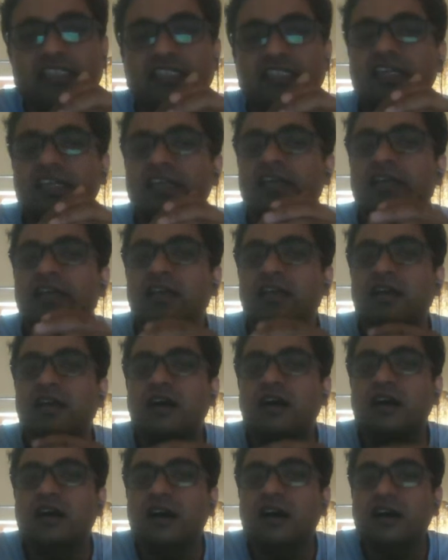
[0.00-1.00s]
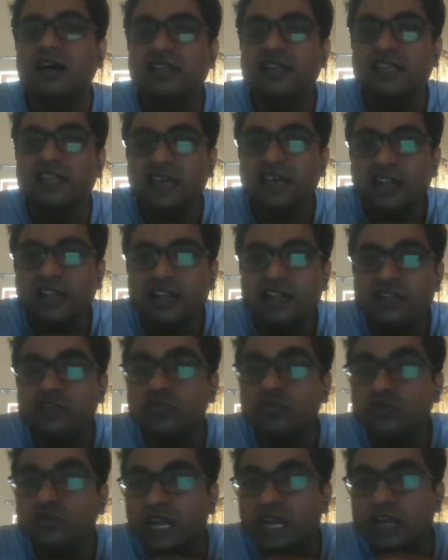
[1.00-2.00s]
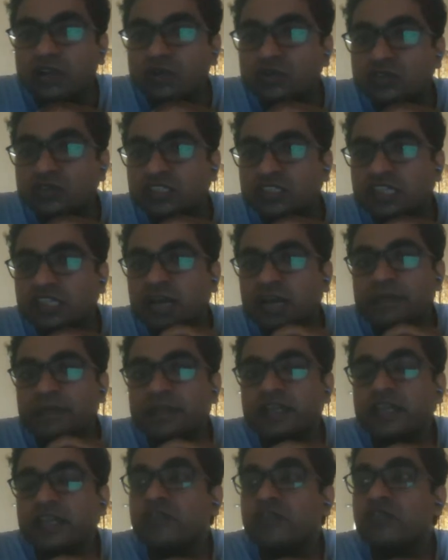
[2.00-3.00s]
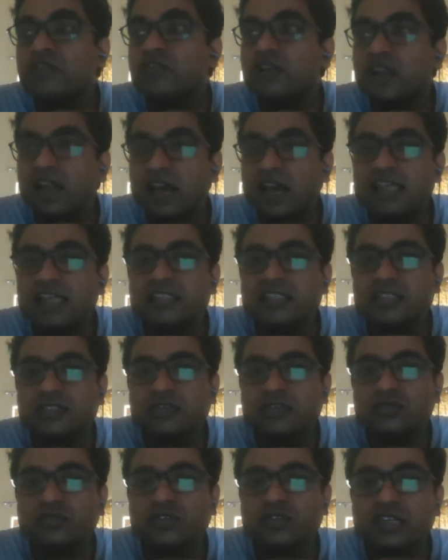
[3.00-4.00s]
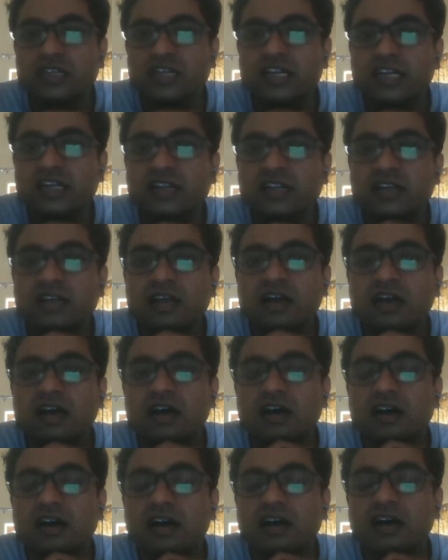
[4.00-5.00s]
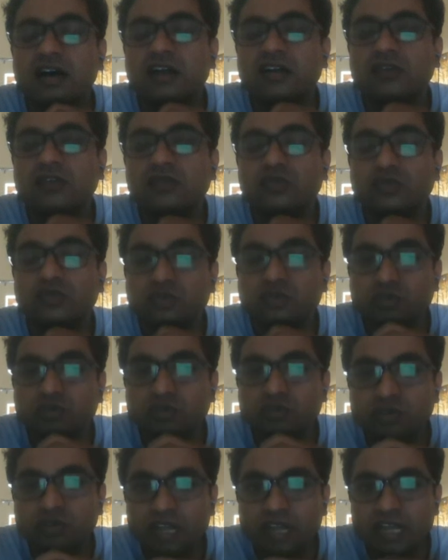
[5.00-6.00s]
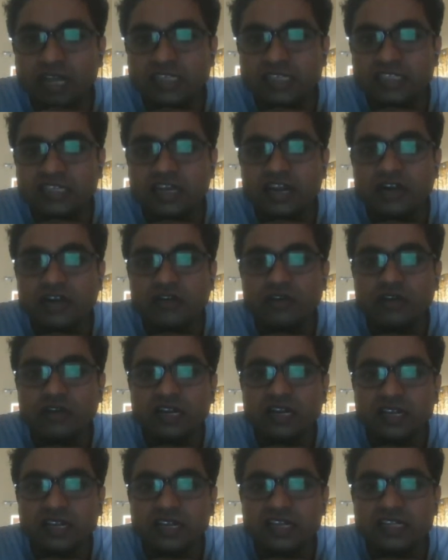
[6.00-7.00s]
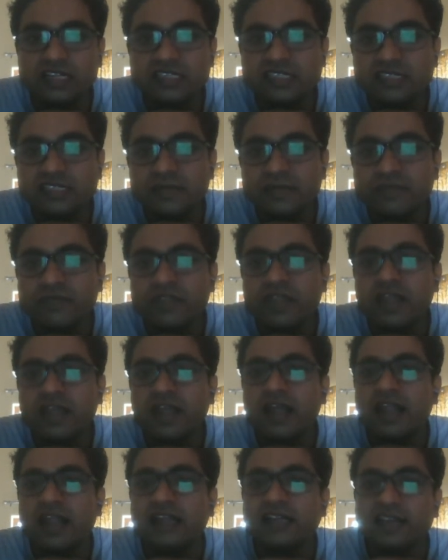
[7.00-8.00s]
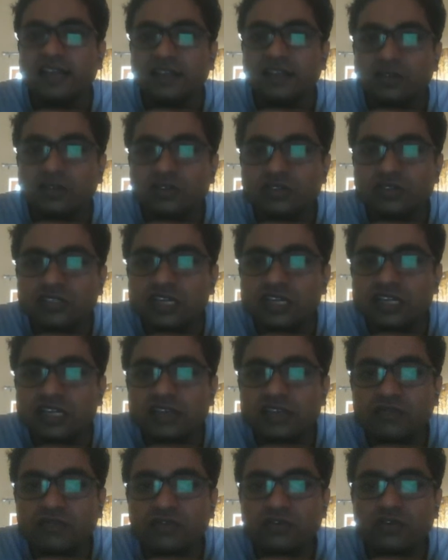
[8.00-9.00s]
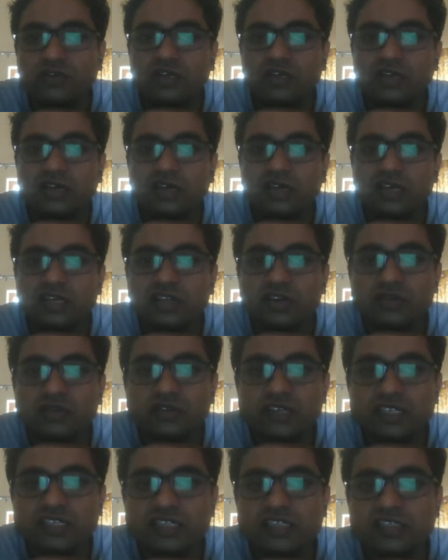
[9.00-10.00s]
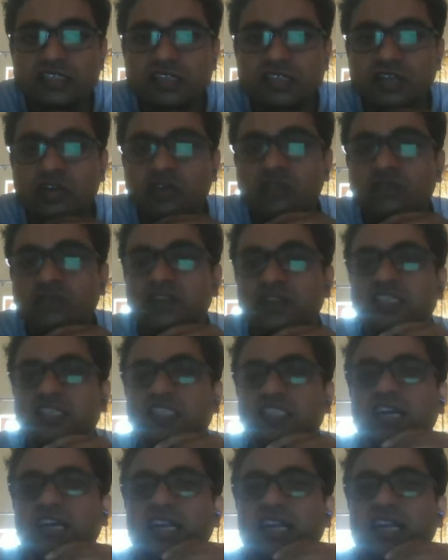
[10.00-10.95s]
can say there are new technology are being utilized to generate to utilize the hydrokinetic energy, and technological innovations along with the